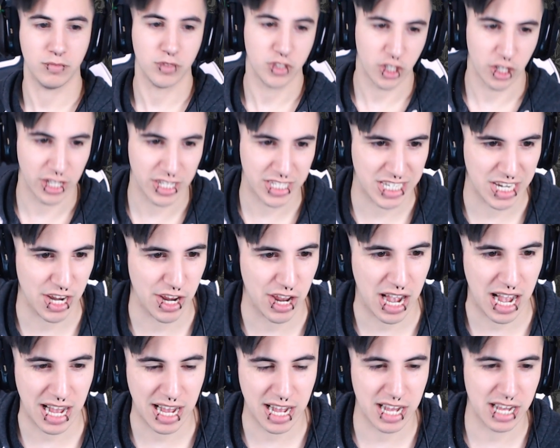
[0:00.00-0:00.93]
so let's see.
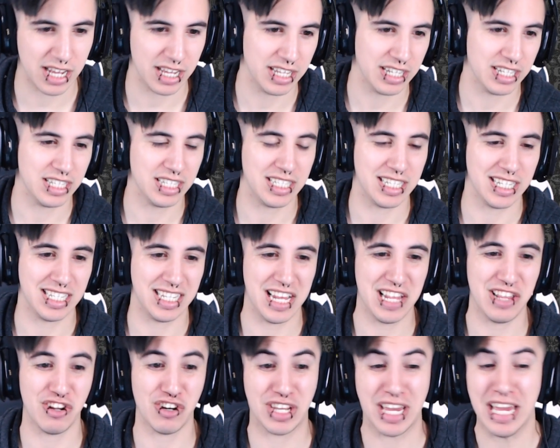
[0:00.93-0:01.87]
I, this is
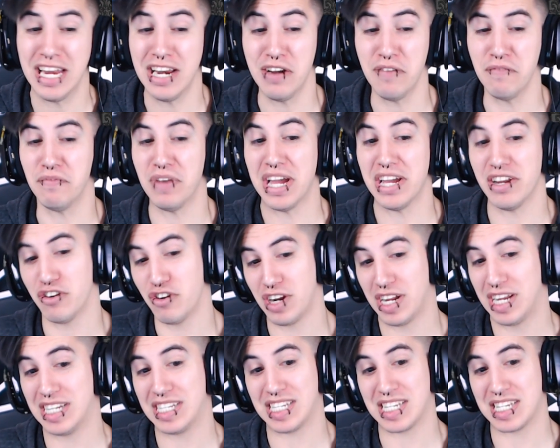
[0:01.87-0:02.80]
either Kin Invader
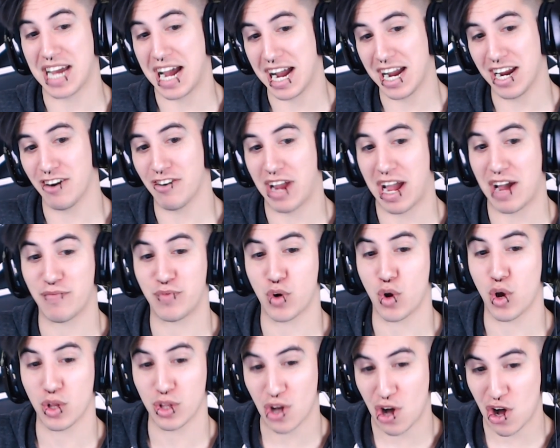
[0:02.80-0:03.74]
is tired after
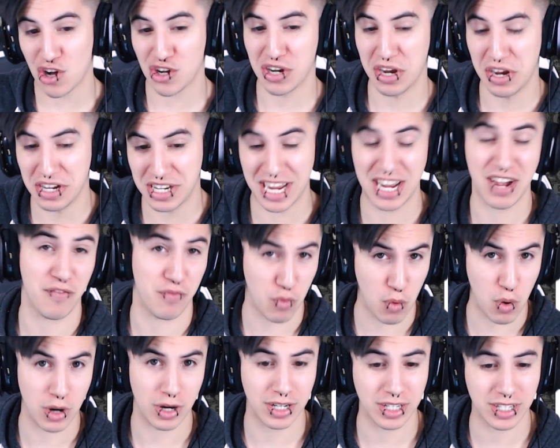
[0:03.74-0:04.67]
a long day of
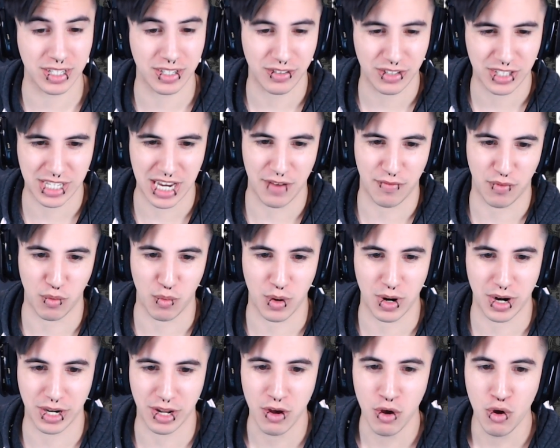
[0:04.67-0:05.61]
work, say for
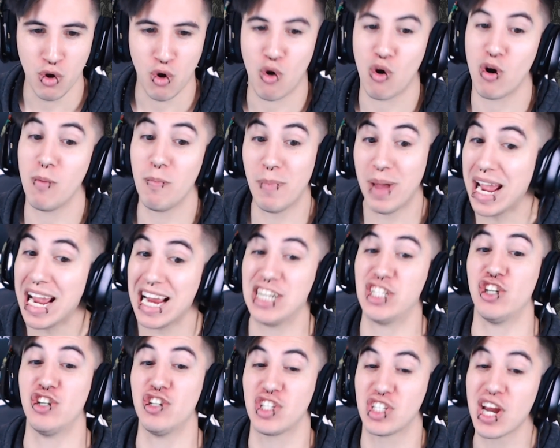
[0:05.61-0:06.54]
work, or
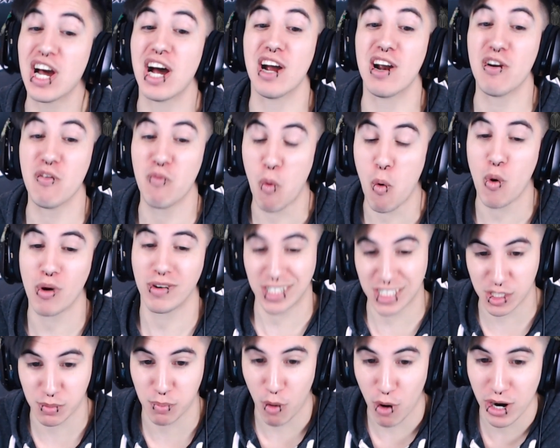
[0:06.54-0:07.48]
major Star
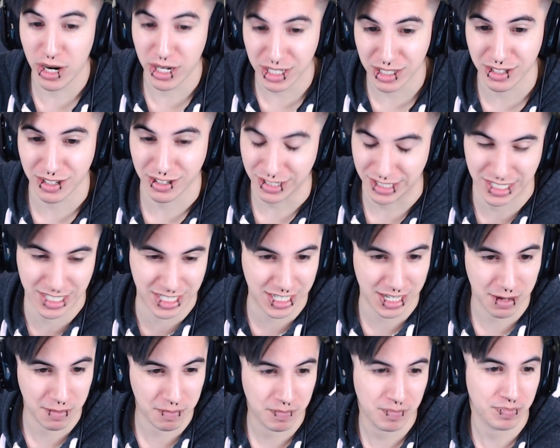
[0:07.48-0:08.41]
Wars spoilers.
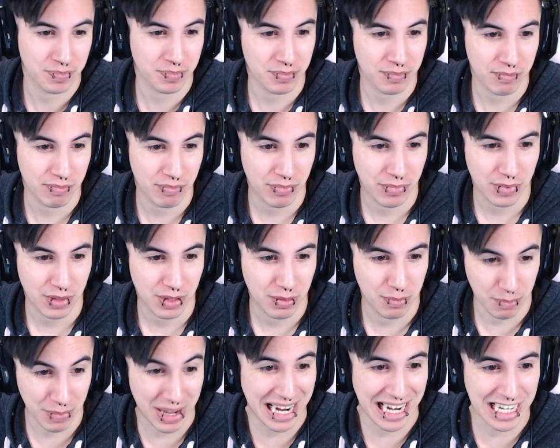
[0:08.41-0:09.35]

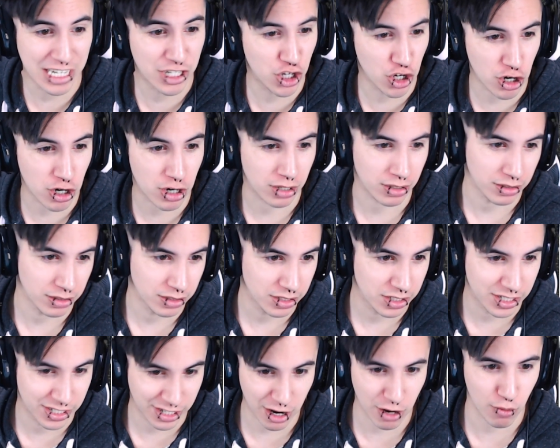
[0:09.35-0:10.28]
Major
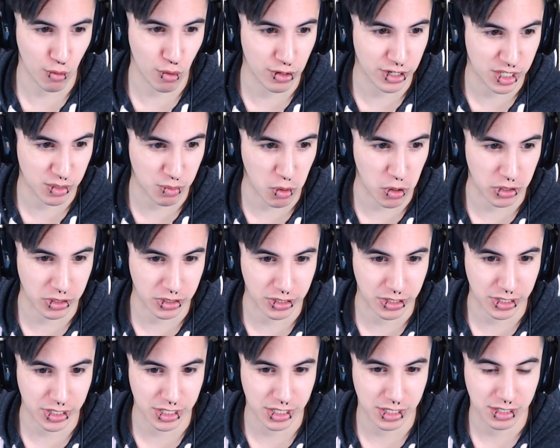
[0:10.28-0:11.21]
Star Wars
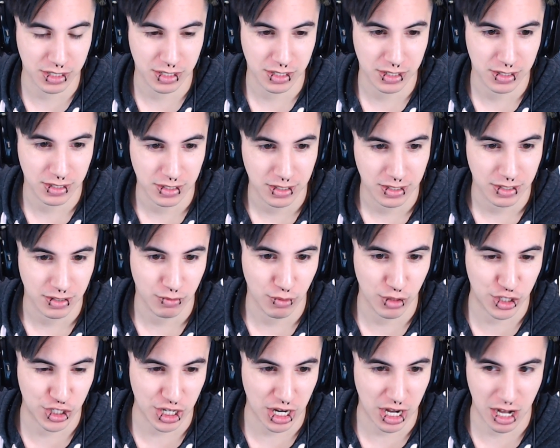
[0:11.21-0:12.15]
spoilers.
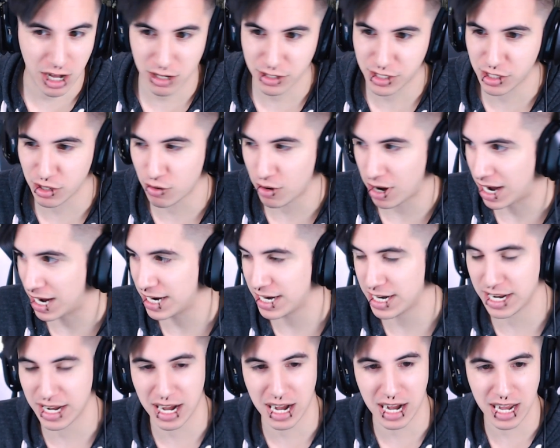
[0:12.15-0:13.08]
Which also,
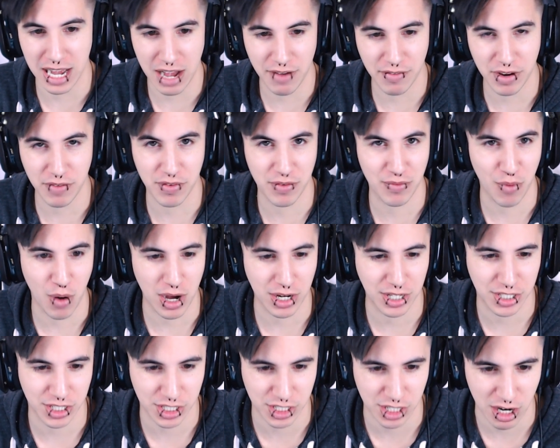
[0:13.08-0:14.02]
I, I haven't even
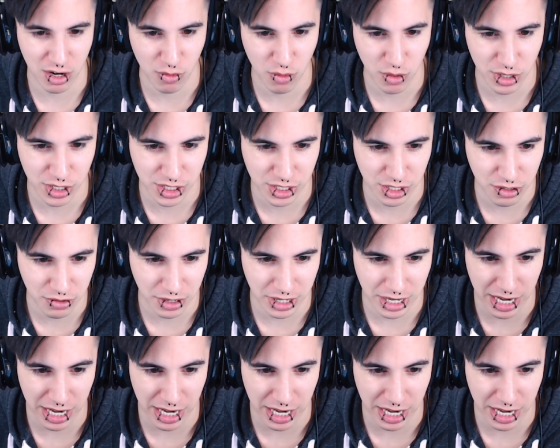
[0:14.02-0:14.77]
watched the Star Wars, so